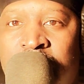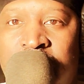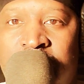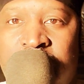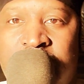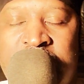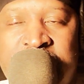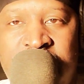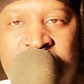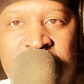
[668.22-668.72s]

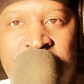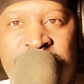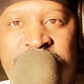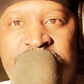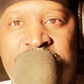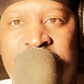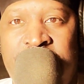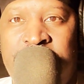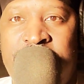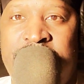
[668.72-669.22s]
That's them
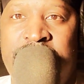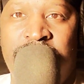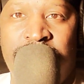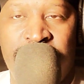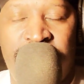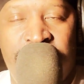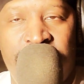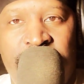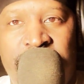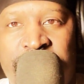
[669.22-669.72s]
saying they're going
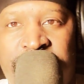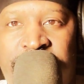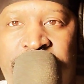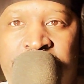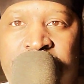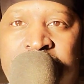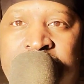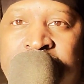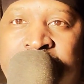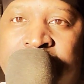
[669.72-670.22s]
to charge him.